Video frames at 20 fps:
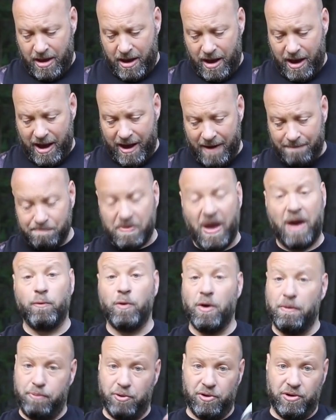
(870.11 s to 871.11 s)
Uh, I
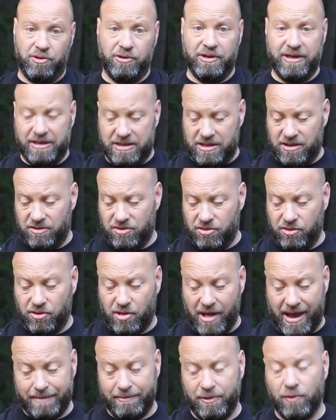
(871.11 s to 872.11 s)
will put a link to
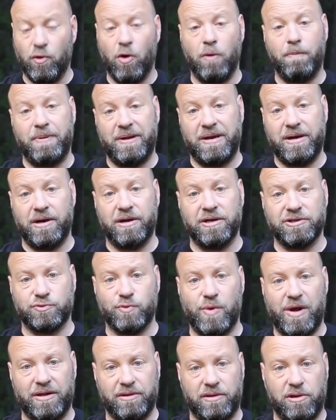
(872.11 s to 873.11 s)
climbing rope in there as
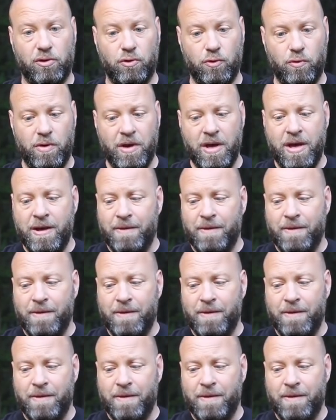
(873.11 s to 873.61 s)
well too.